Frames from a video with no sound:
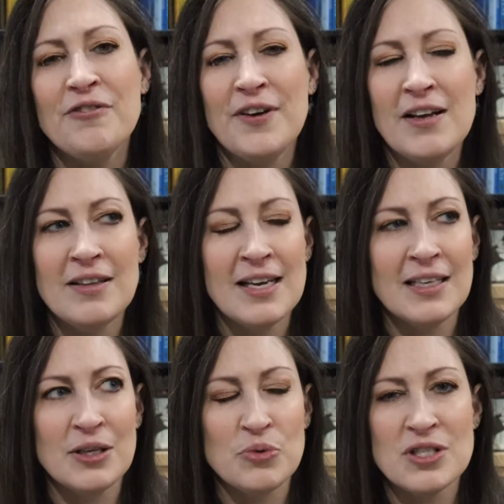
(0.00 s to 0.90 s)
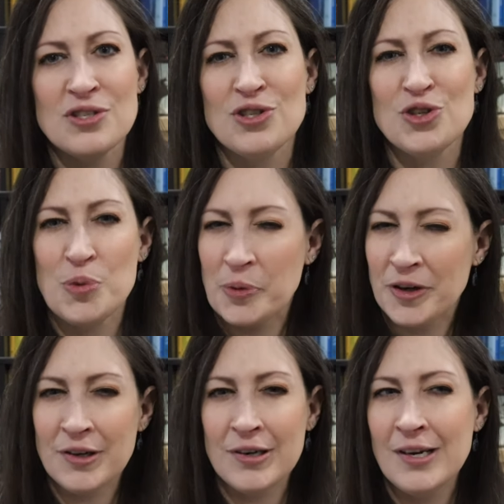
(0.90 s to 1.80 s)
felt like it was
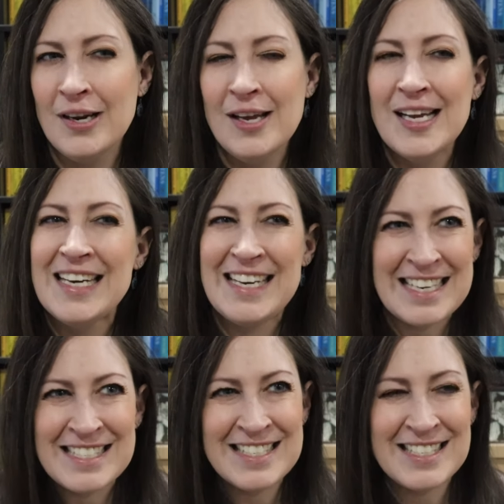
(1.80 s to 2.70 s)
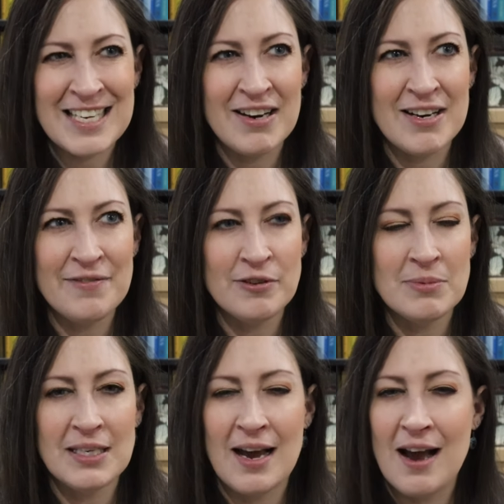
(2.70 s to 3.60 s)
super necessary for
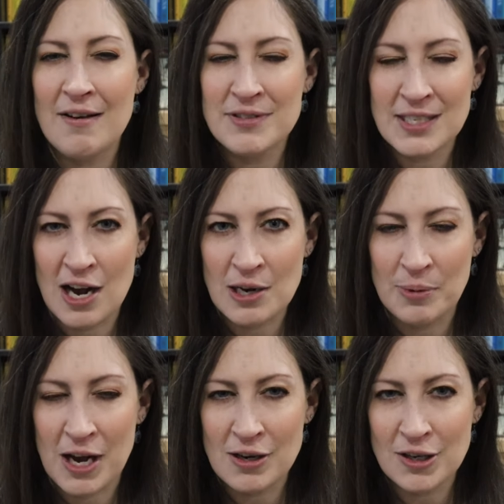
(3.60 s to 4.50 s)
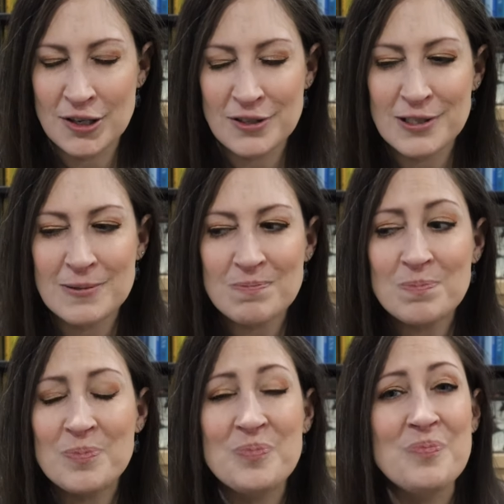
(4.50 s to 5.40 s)
me to have sock blockers.
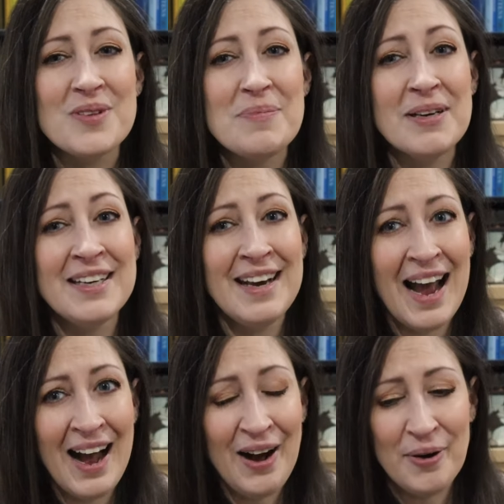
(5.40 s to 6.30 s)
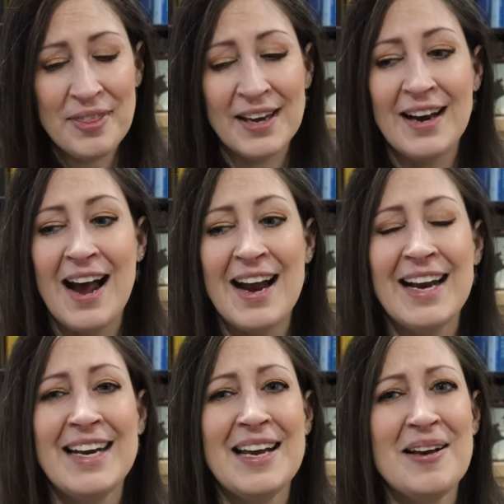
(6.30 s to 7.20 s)
But now that
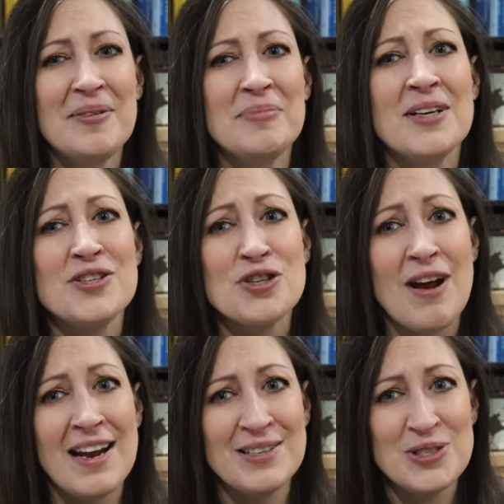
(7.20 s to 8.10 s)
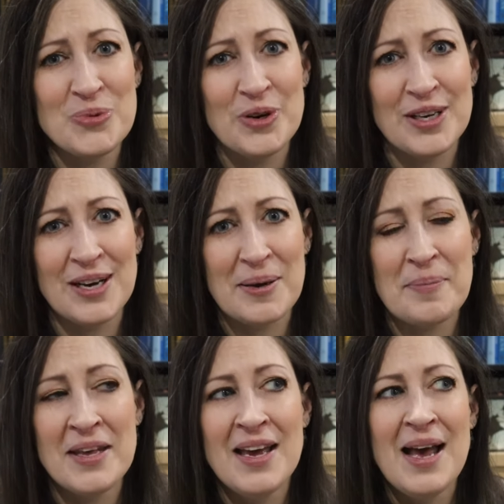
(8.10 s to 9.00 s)
I am trying to work
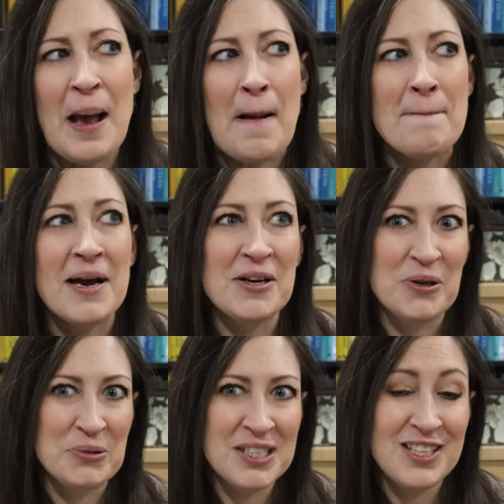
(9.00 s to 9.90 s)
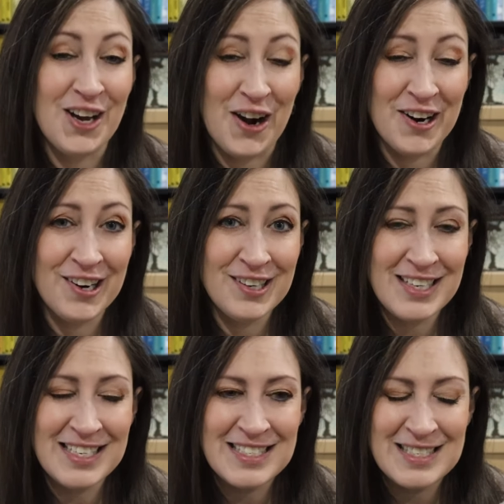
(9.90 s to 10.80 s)
up my own yarn
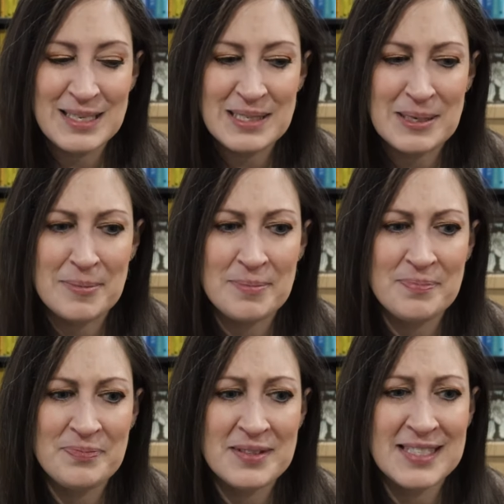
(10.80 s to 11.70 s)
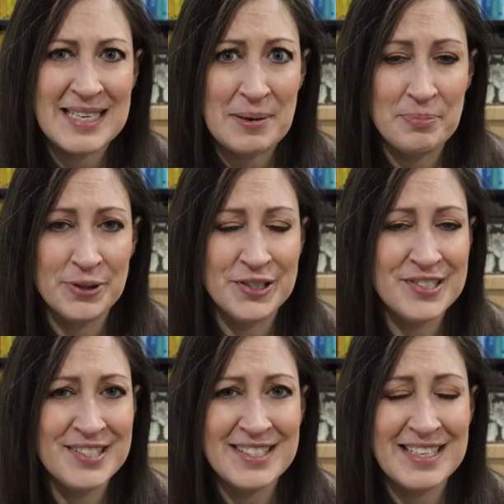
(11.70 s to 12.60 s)
into some
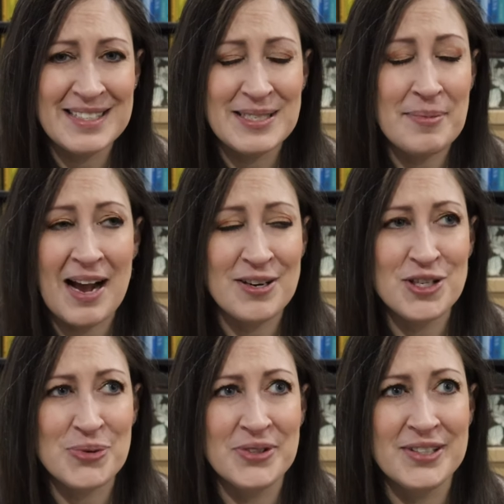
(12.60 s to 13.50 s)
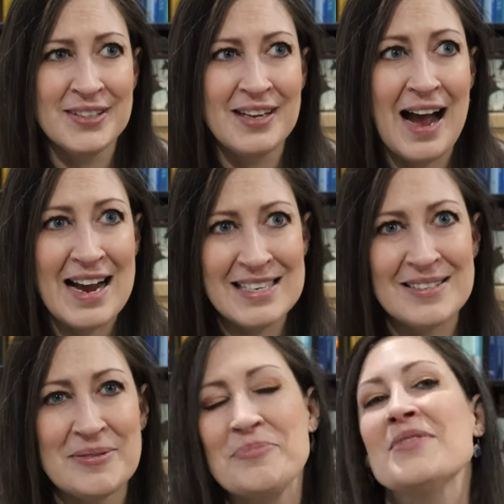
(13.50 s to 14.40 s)
samples and some actual
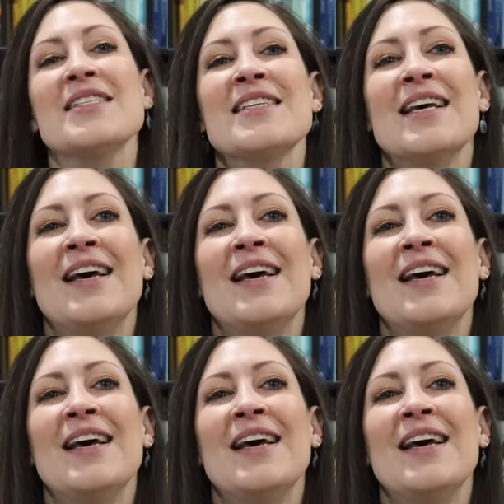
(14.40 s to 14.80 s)
items,